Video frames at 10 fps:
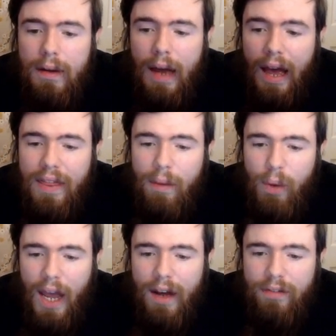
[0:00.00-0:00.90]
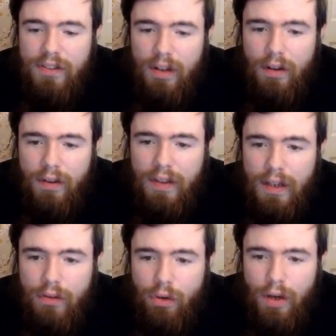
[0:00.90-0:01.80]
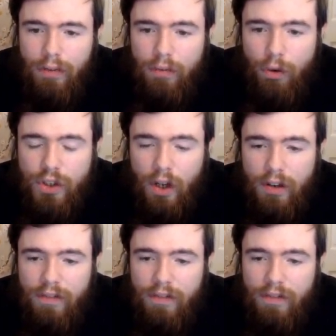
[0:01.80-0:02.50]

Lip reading: Then we have still the 2 level 4s on the